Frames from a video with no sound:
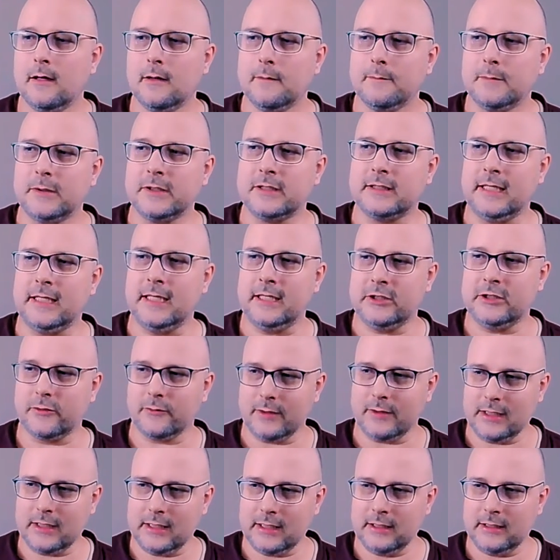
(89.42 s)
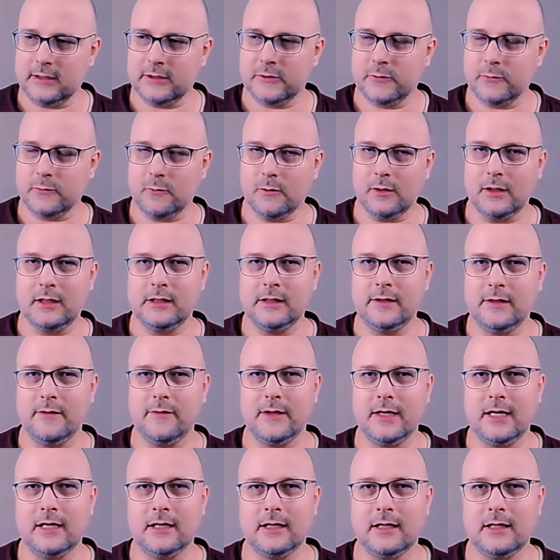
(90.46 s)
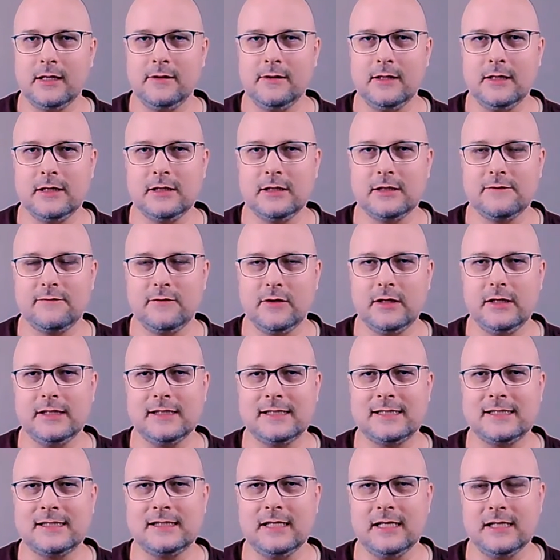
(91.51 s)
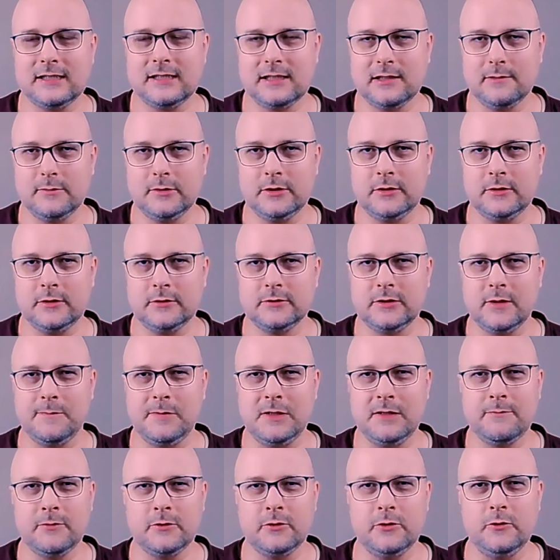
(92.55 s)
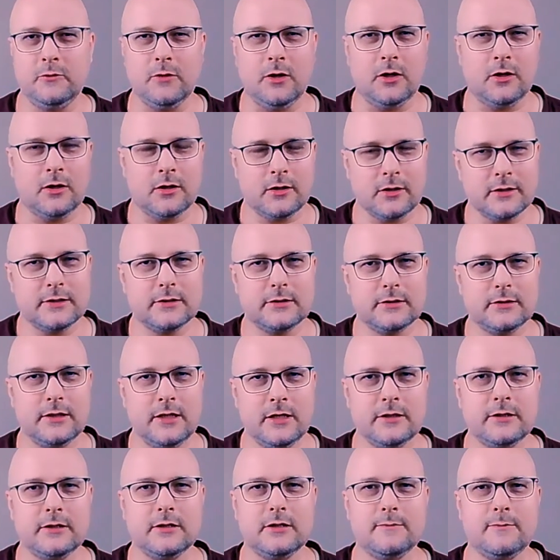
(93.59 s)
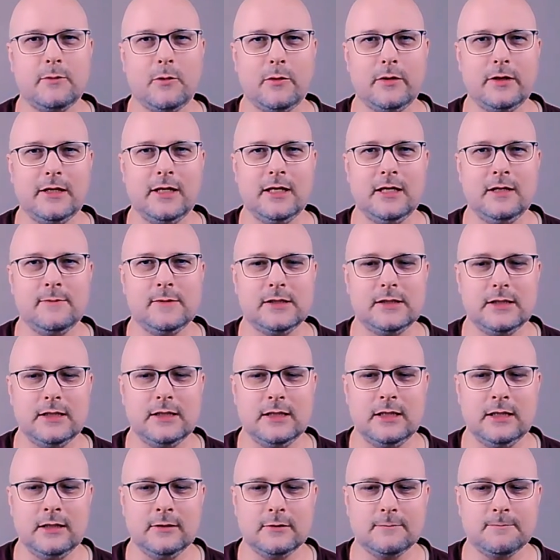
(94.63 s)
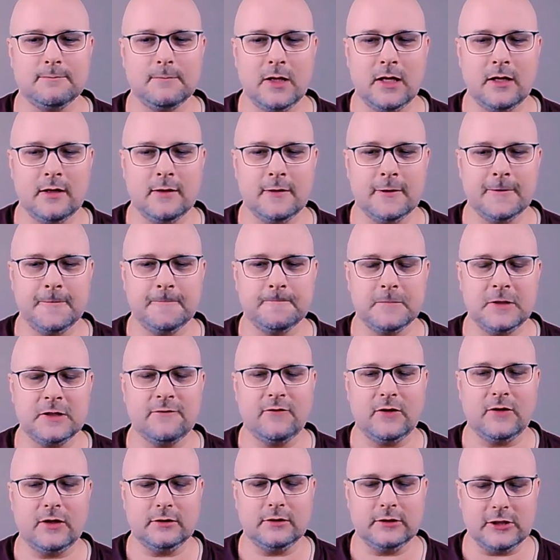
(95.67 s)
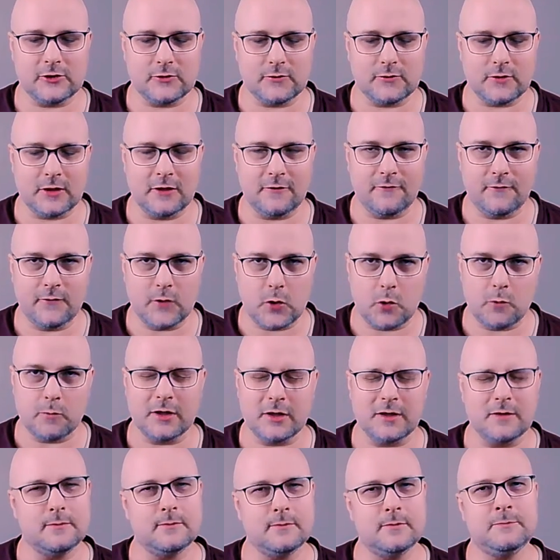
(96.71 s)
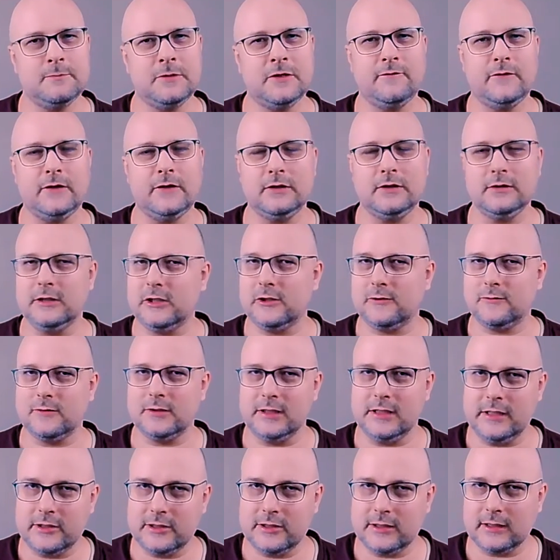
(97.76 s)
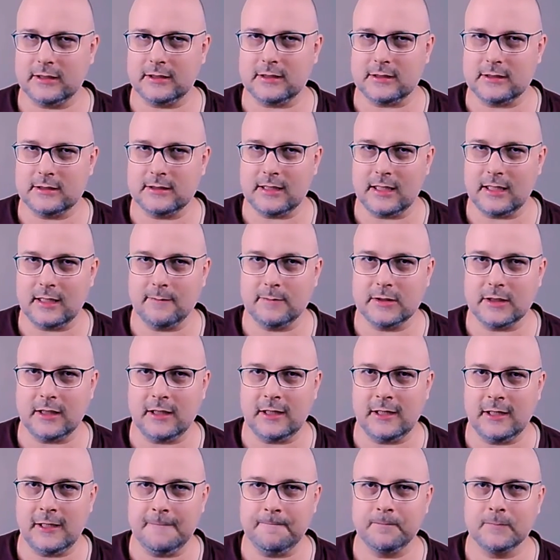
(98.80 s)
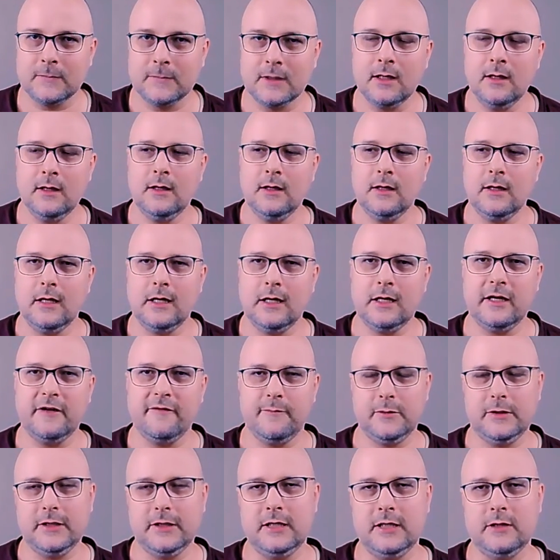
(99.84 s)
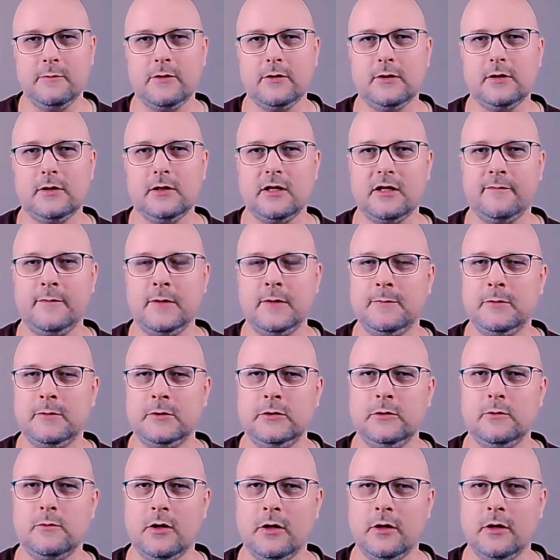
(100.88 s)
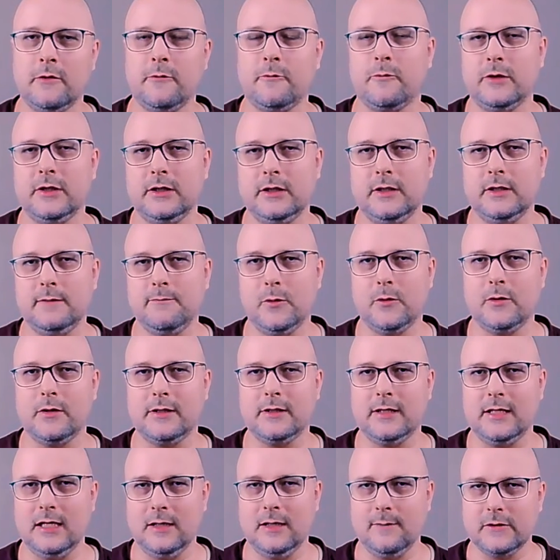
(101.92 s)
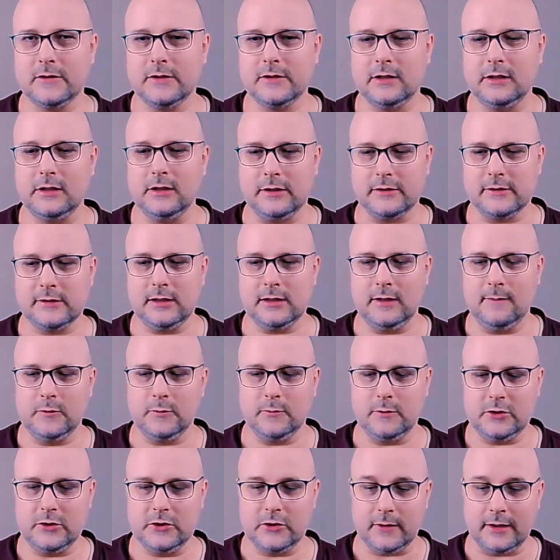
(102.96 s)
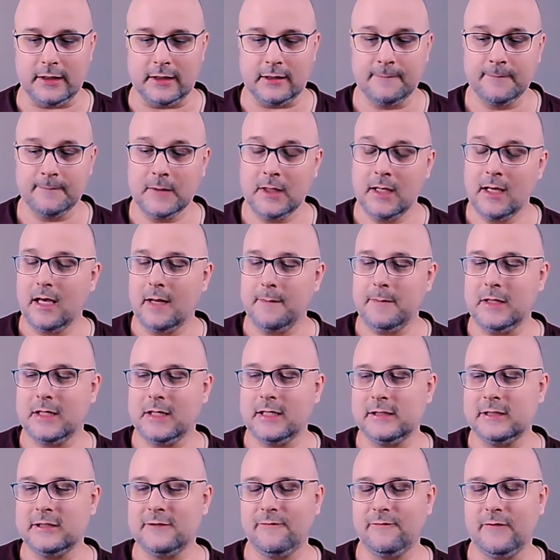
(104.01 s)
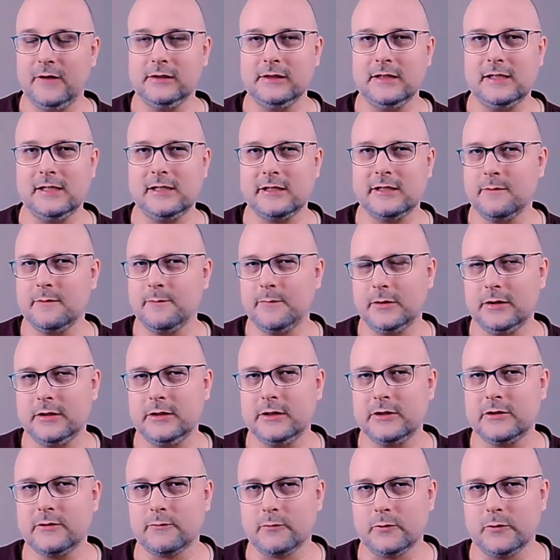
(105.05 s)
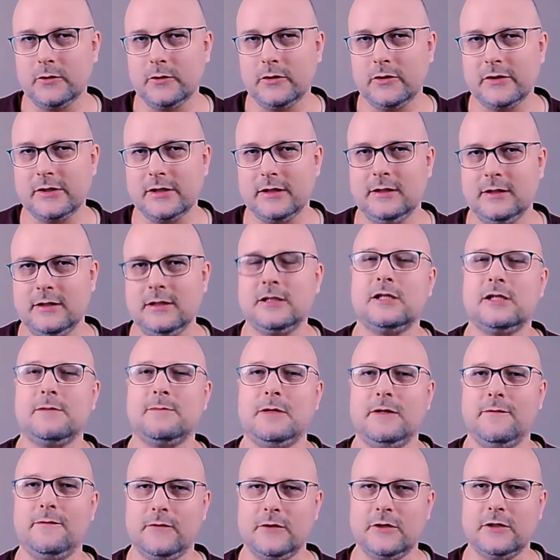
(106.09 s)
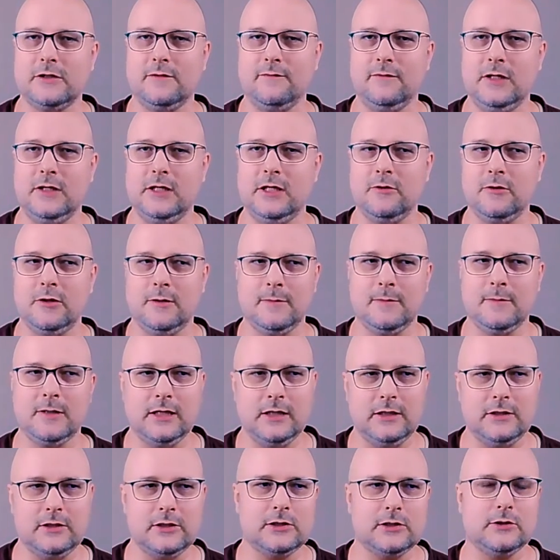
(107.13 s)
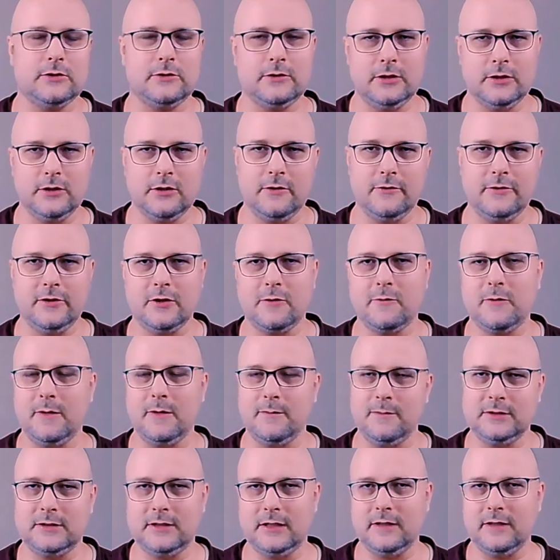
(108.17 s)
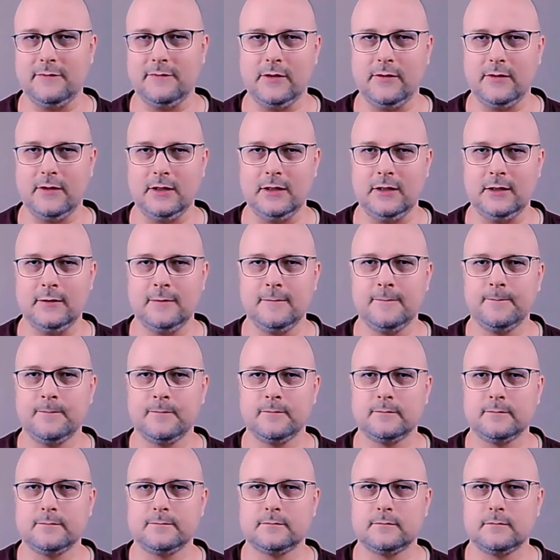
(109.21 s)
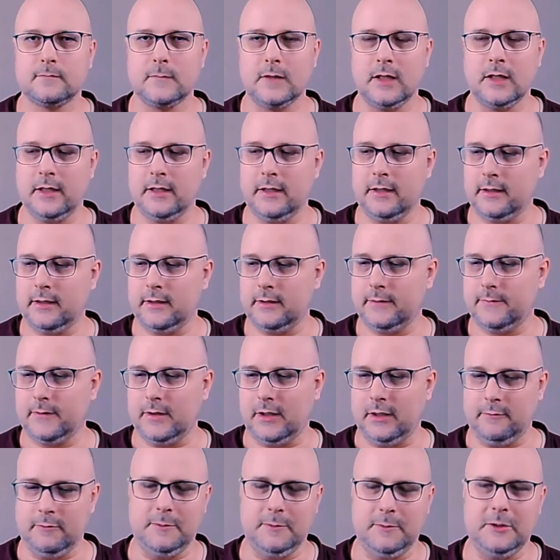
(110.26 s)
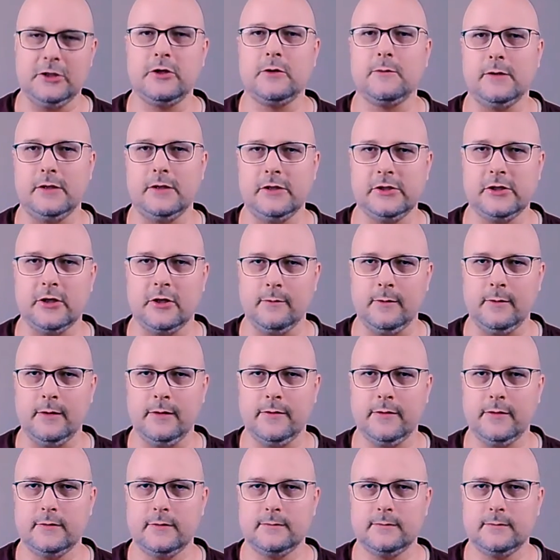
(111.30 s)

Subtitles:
But Santorini is one that I think is very accessible to people who aren't into the board game scene. It's fairly straightforward, but fairly strategic at the same time. And I've played it with a lot of people who aren't really board gamers, and they all seem to enjoy it. Because it's fairly simple in its rules, and this is my first video, and I'm kind of just learning all the equipment and everything, I thought it would be a good one to start with.